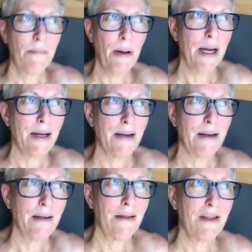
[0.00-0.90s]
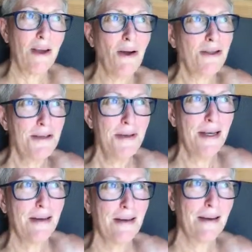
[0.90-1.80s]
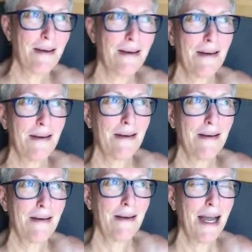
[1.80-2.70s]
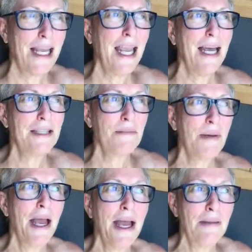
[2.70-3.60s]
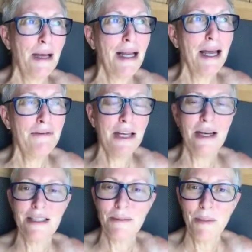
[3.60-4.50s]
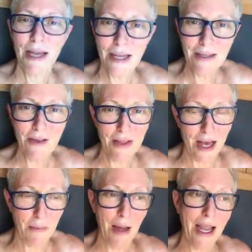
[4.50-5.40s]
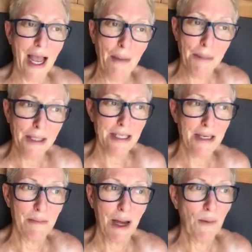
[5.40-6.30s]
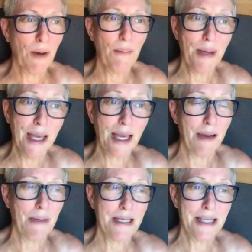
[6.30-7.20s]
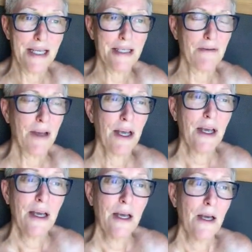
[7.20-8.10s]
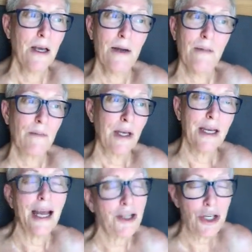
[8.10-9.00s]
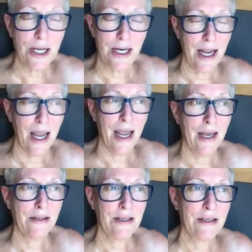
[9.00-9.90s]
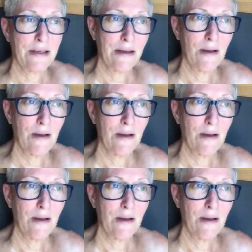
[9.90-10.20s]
But the ultimate, I can't depend, my life cannot depend on that. My happiness and my well-being and my sense of connection and